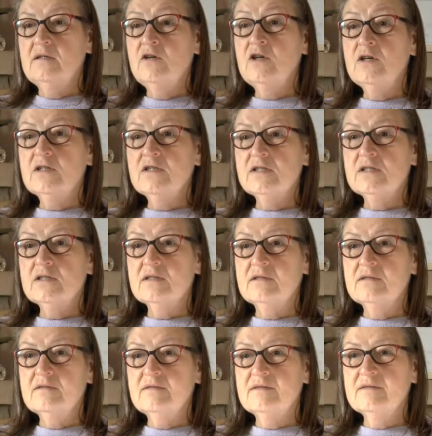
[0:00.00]
nurse
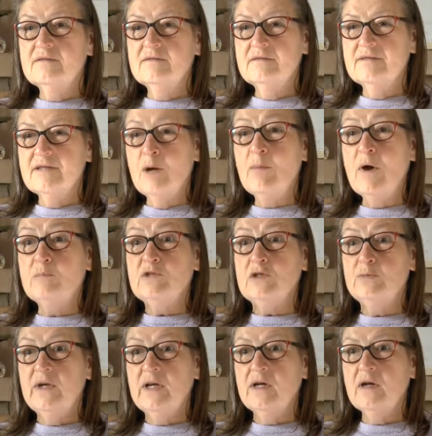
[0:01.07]
come up
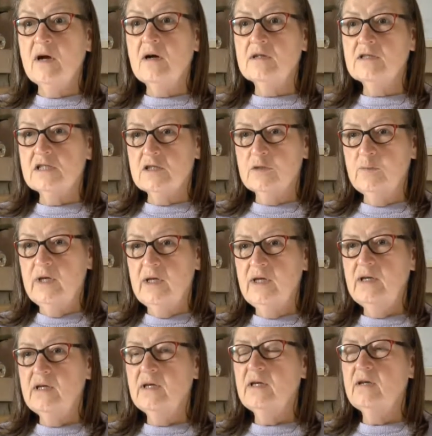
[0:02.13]
to me and ask
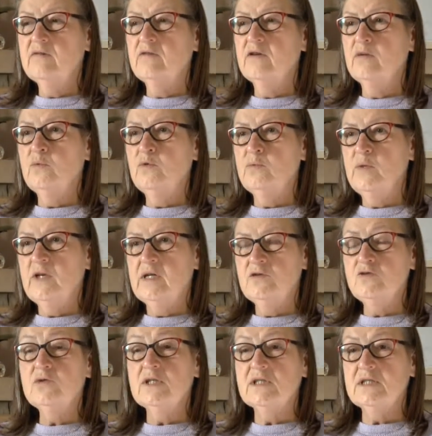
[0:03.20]
me if I would be
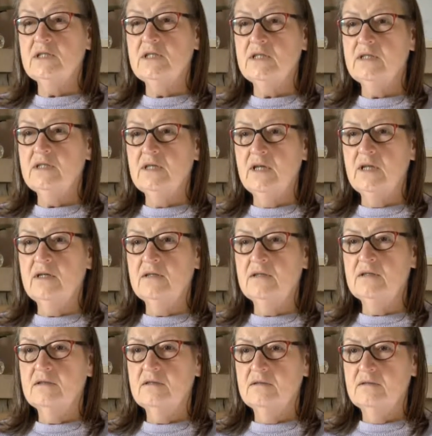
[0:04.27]
interested
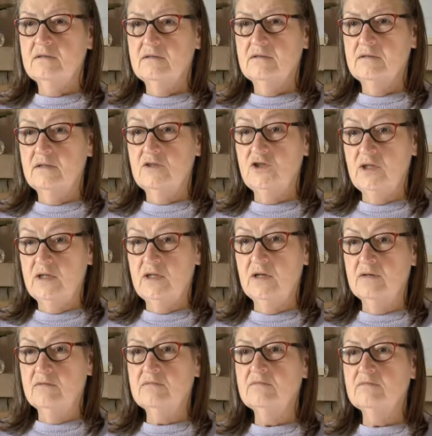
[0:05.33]
in the
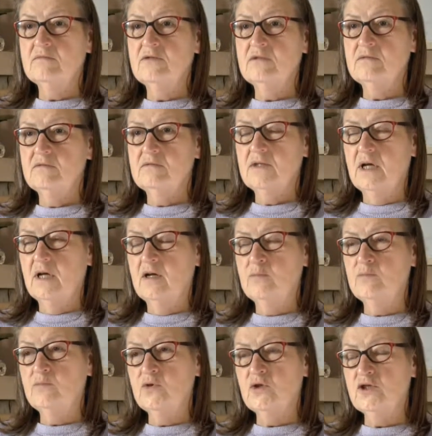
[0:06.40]
Genome
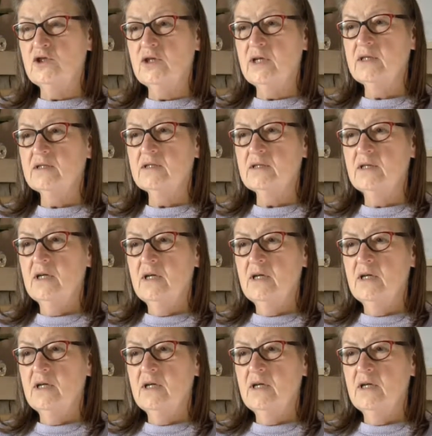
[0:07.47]
Project,